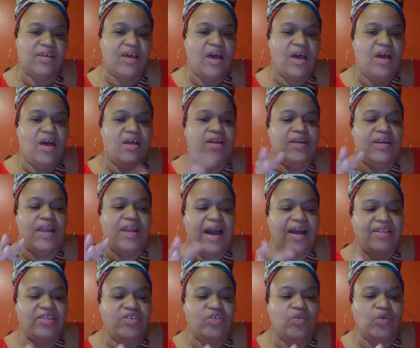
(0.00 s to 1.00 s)
not
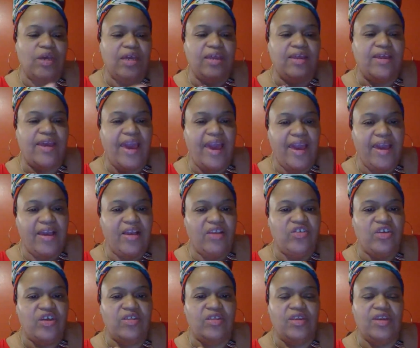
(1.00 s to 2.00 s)
to engage in the
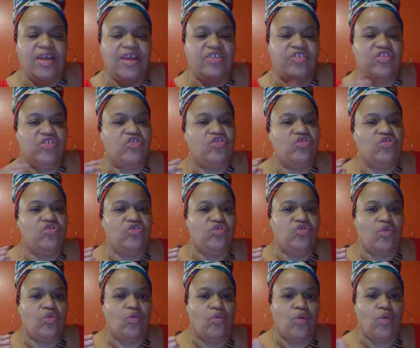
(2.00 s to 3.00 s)
nations
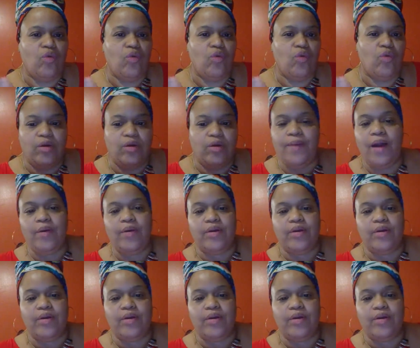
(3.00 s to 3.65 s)
round about us,